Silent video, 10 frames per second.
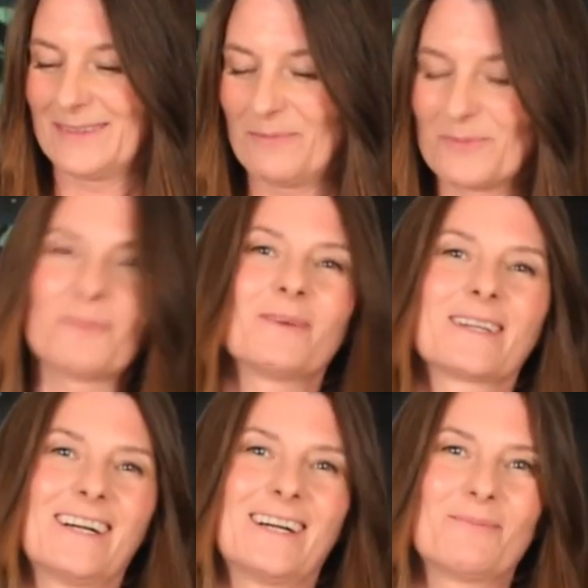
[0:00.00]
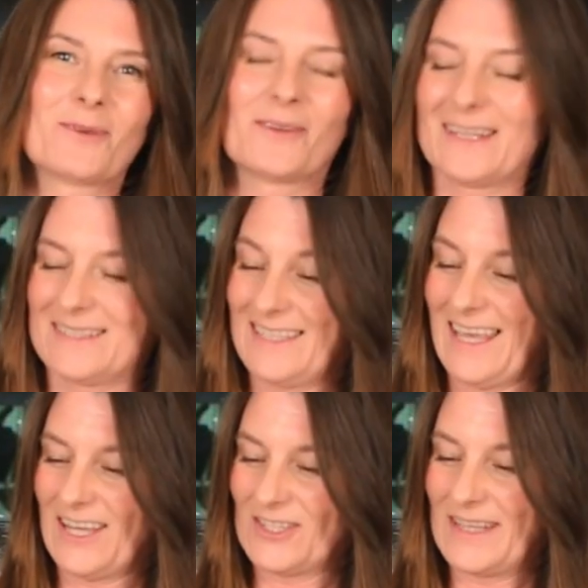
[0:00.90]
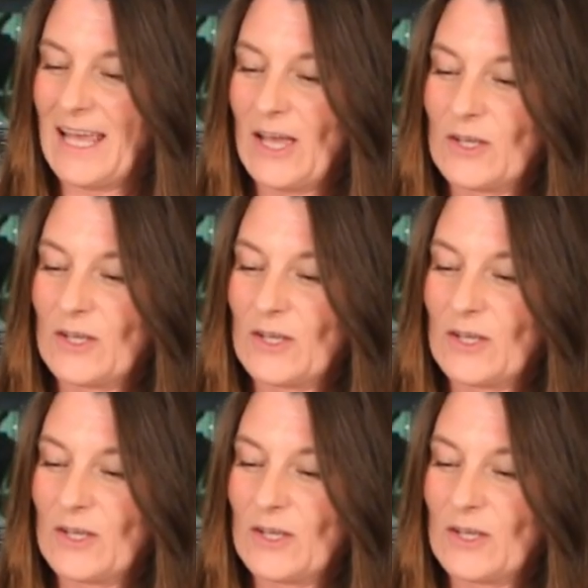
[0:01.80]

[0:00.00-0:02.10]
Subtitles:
proper pronunciation.